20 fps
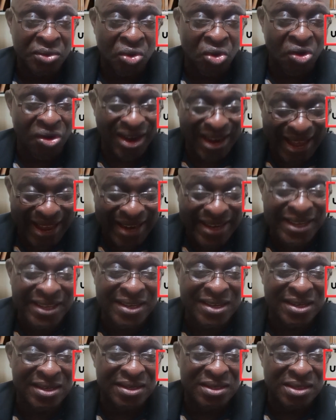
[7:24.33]

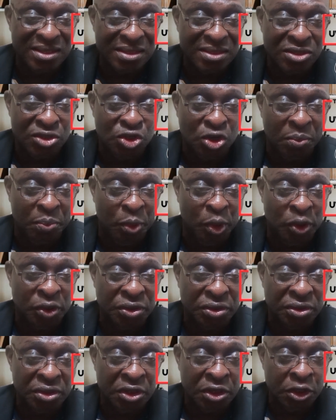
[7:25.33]
organic
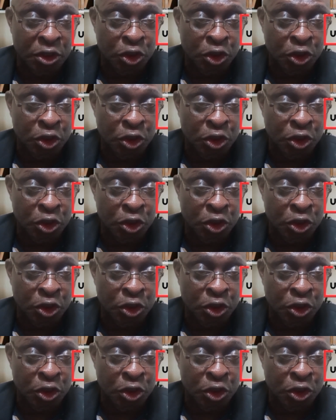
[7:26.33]
support.